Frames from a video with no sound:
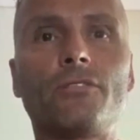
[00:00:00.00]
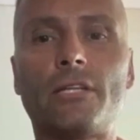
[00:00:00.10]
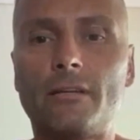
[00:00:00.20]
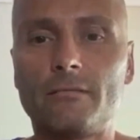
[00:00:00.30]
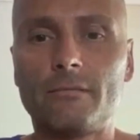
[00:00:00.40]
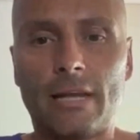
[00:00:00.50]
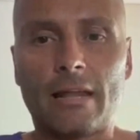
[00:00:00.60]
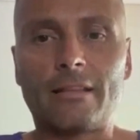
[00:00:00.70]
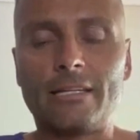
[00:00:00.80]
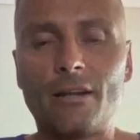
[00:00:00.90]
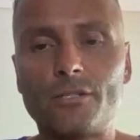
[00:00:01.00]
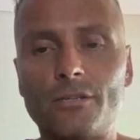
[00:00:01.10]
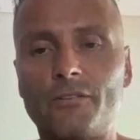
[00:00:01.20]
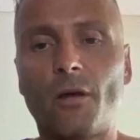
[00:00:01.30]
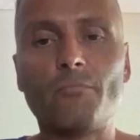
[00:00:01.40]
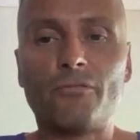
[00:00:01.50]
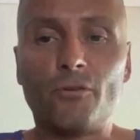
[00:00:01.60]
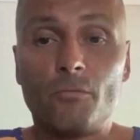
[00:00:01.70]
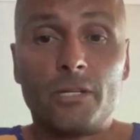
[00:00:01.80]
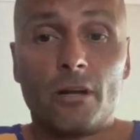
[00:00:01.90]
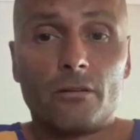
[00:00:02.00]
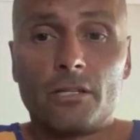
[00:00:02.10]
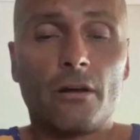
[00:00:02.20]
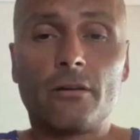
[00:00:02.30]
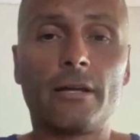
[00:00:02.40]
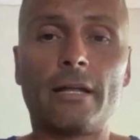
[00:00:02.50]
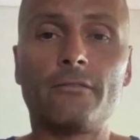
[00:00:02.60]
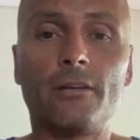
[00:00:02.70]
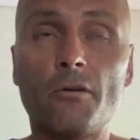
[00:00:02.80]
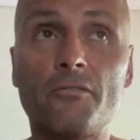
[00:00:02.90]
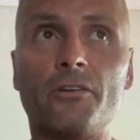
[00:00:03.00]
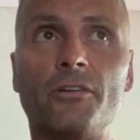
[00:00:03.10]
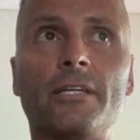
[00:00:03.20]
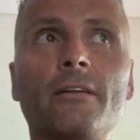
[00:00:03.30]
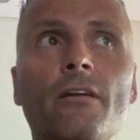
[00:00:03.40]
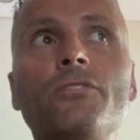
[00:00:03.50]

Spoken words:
Obviously, an athlete knows if you don't perform, you don't get lottery funding,